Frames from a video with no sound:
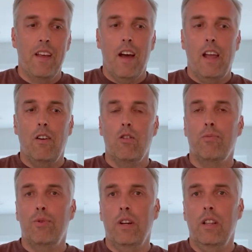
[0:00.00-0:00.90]

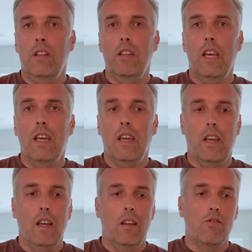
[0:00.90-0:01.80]
incorporate
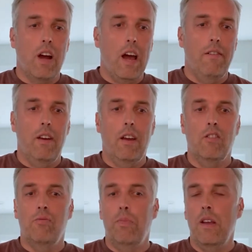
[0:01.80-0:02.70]
dinking, driving,
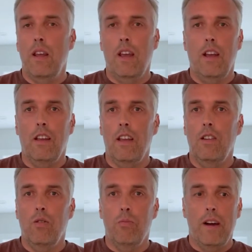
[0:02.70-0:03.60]
spinning
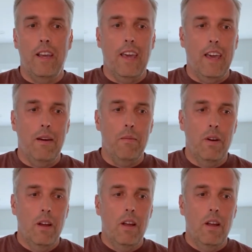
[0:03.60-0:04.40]
into my game.